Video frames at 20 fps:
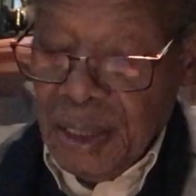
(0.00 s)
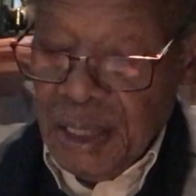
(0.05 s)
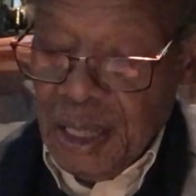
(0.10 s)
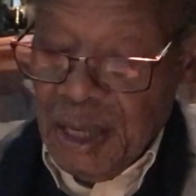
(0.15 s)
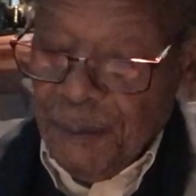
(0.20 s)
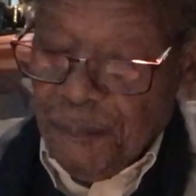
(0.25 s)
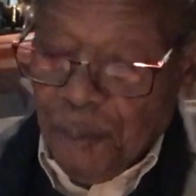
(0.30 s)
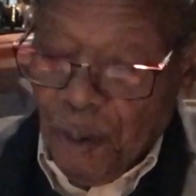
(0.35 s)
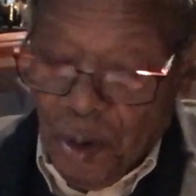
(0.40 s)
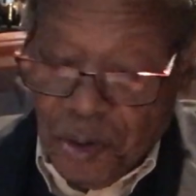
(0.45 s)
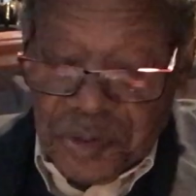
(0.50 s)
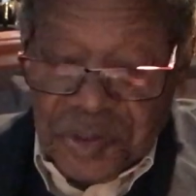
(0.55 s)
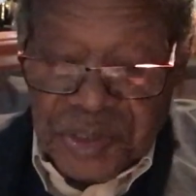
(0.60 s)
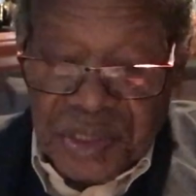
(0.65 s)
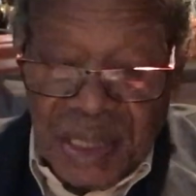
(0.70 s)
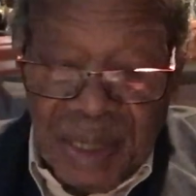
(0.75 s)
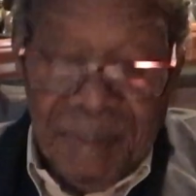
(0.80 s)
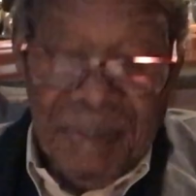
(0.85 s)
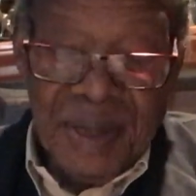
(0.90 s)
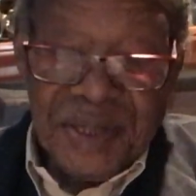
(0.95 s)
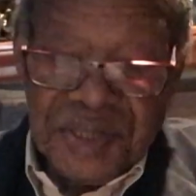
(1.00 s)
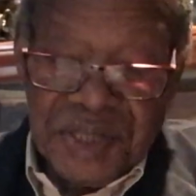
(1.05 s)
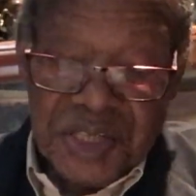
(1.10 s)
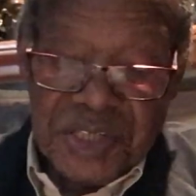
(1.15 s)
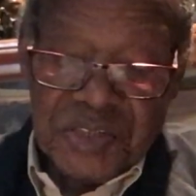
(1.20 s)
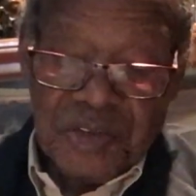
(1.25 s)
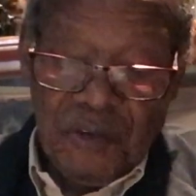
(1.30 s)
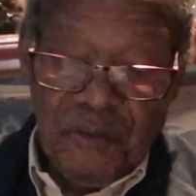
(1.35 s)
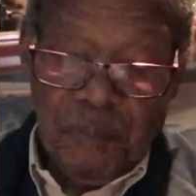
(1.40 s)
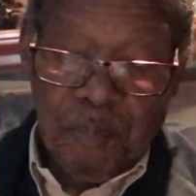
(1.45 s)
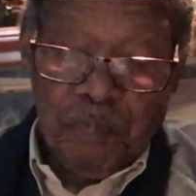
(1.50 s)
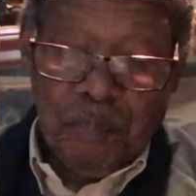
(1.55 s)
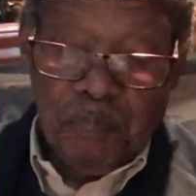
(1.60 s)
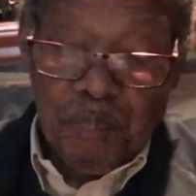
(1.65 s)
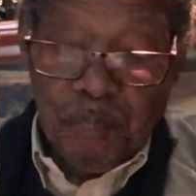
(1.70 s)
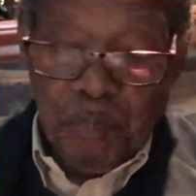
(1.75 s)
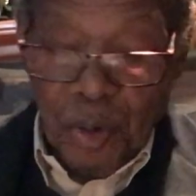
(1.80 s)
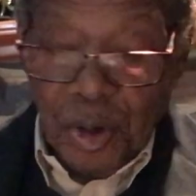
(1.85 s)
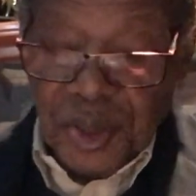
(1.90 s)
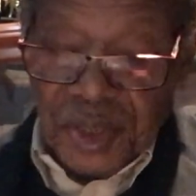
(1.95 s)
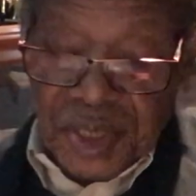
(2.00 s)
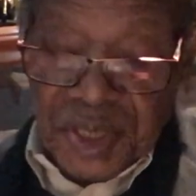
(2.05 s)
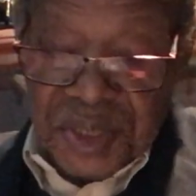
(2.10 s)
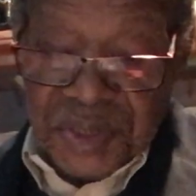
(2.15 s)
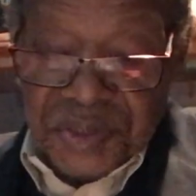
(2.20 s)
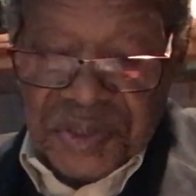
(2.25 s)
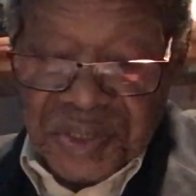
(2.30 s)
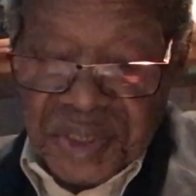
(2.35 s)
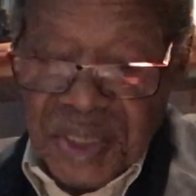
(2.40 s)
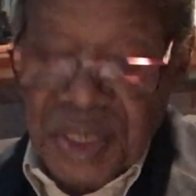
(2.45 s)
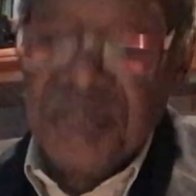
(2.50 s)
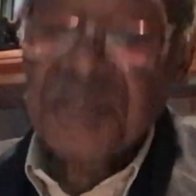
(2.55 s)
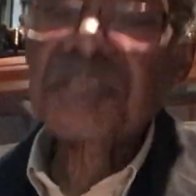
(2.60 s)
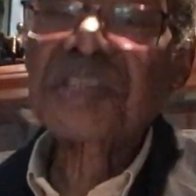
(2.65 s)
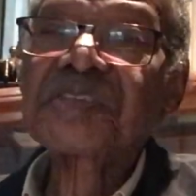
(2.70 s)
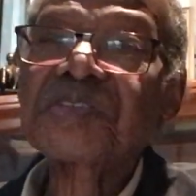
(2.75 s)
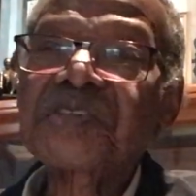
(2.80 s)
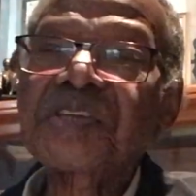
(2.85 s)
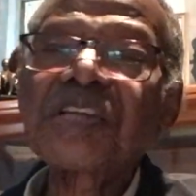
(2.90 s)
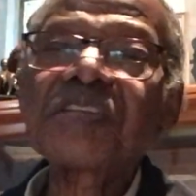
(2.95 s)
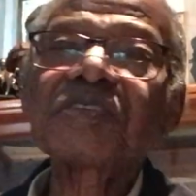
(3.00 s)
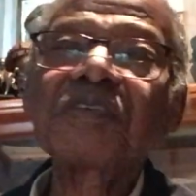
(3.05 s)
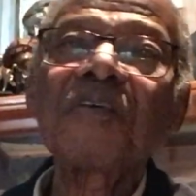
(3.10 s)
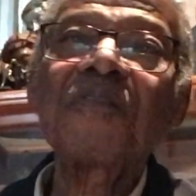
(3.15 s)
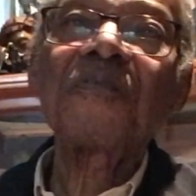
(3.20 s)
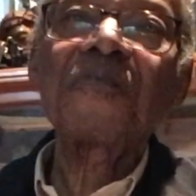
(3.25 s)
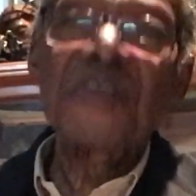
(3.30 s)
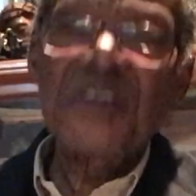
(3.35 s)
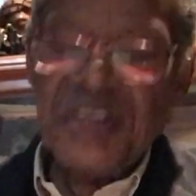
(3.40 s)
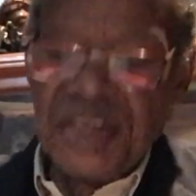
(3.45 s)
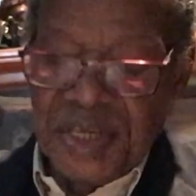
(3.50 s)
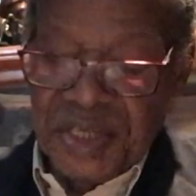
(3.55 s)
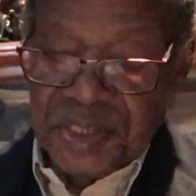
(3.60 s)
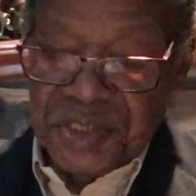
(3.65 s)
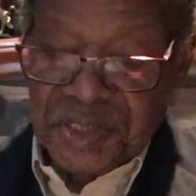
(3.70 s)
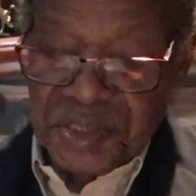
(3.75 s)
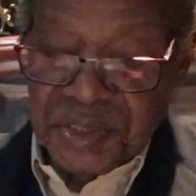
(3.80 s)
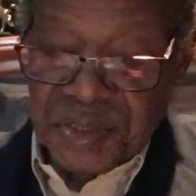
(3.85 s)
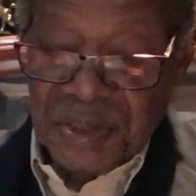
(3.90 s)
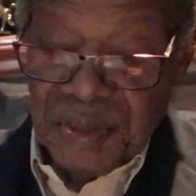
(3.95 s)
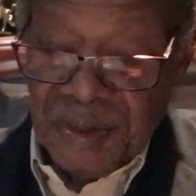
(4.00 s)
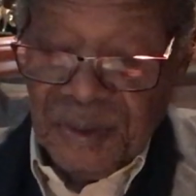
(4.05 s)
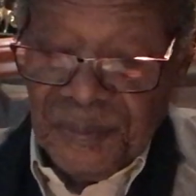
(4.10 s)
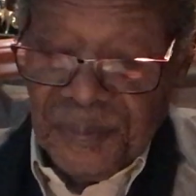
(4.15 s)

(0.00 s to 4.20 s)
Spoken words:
he posts images of bodies in the streets of Phoenix,